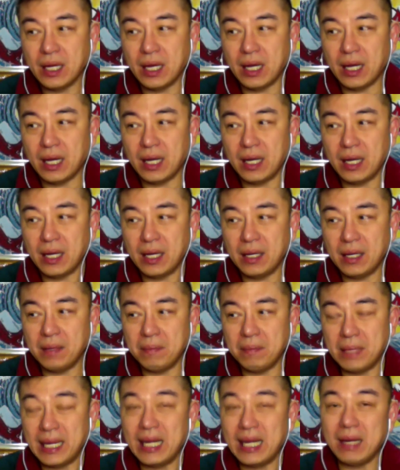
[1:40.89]
uh,
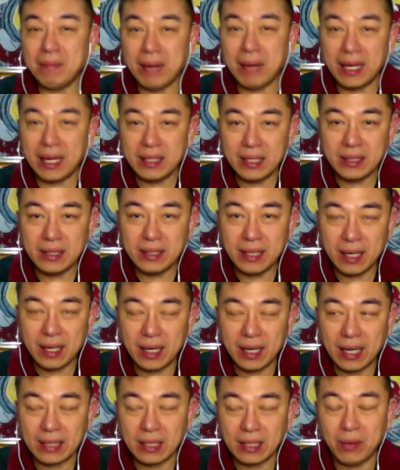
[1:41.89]
malalabanan
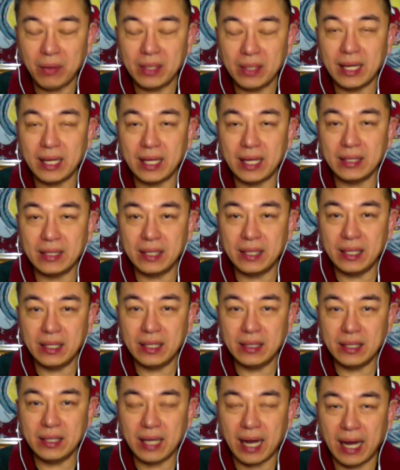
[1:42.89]
ng katawan
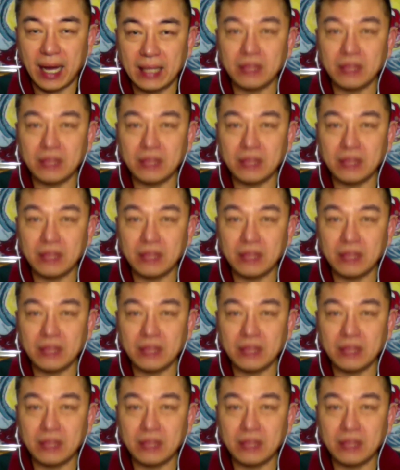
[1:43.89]
natin